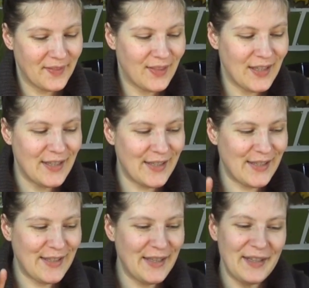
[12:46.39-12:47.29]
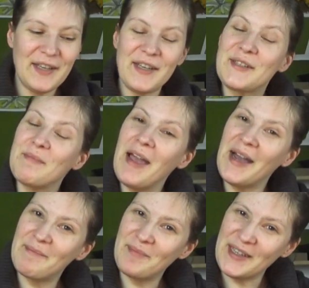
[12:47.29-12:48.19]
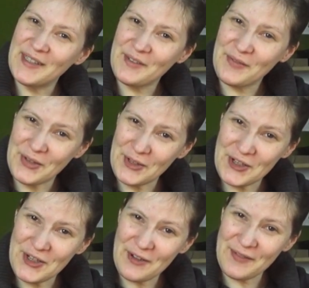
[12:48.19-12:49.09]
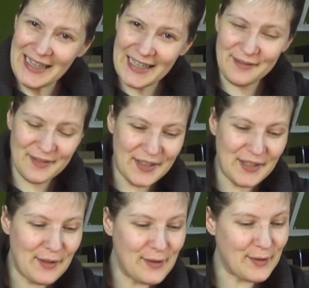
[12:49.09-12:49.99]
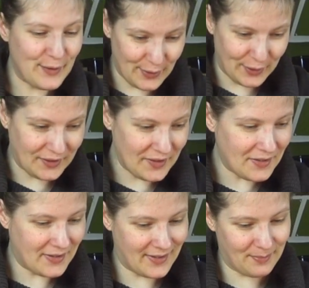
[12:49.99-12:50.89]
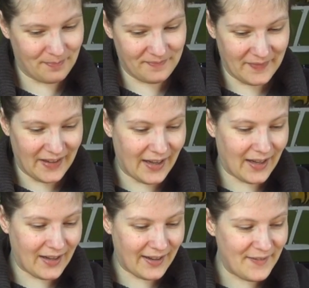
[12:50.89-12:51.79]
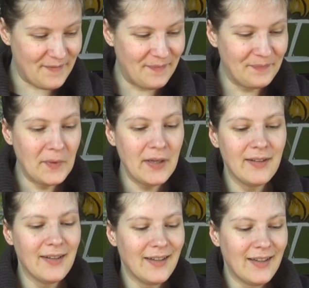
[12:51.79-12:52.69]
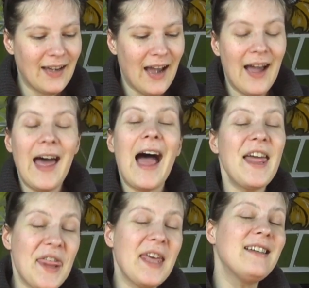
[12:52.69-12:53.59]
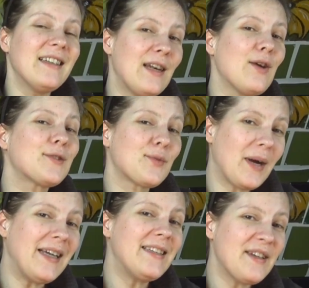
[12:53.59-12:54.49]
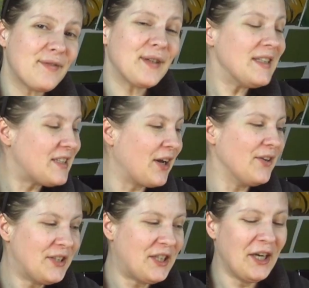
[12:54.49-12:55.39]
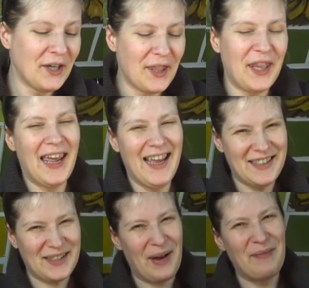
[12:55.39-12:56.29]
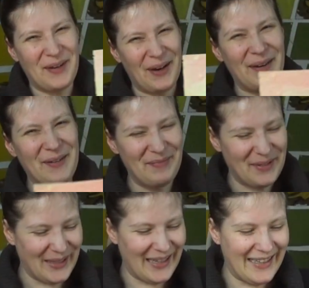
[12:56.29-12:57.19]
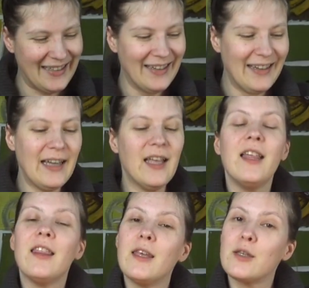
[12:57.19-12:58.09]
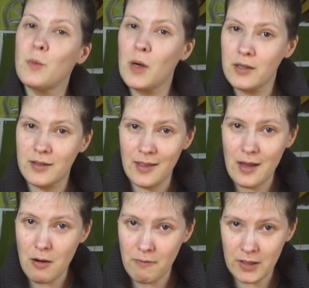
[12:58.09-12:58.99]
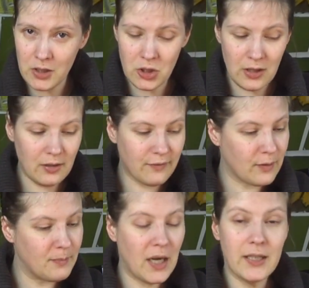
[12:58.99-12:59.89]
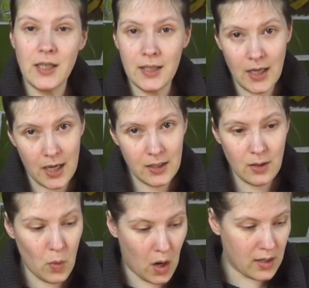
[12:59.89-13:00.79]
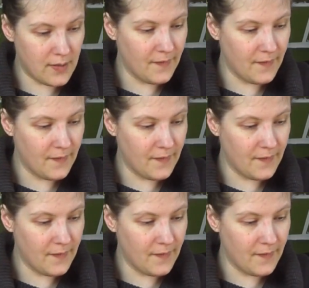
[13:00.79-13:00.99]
This is my updated version of the elephant in the circus. I think it looks way different, don't you think? So I'm kind of thinking this was the original from 1991.